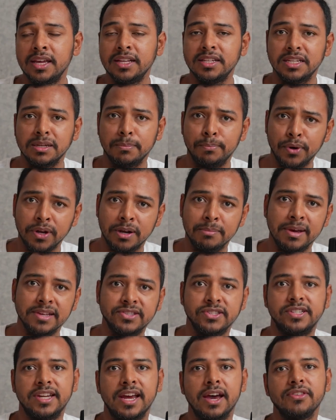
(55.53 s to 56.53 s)
to put a
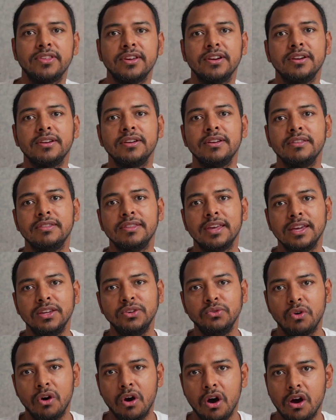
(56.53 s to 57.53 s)
message out there that
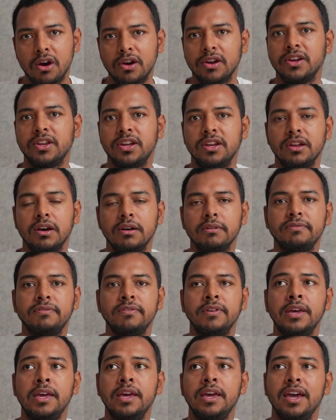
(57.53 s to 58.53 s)
you are good
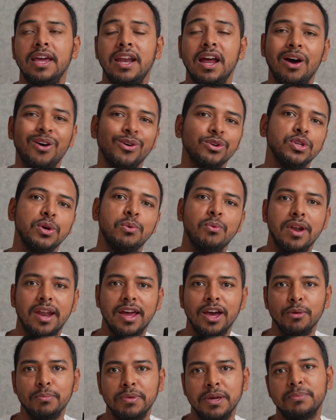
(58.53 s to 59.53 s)
enough. And I also want
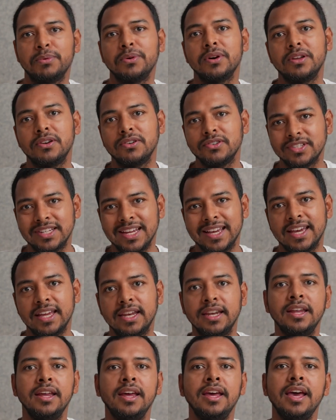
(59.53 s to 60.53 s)
to help people
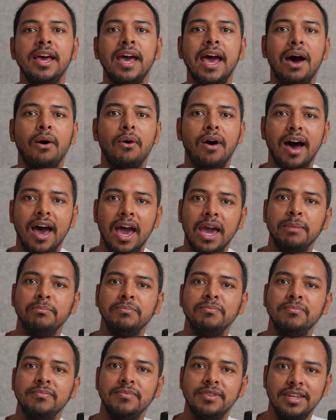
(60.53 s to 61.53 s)
understand how
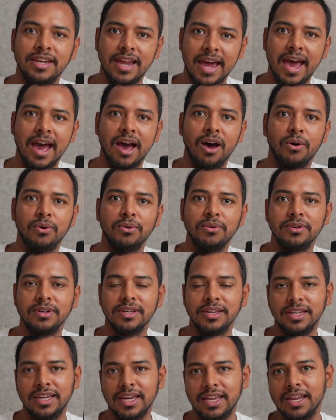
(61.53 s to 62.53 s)
I'm now
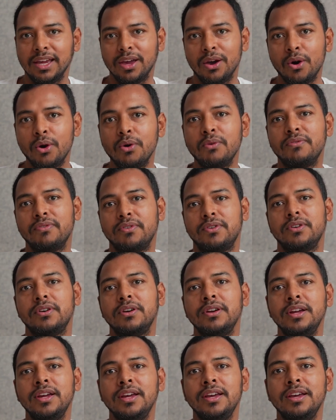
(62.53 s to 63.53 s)
getting over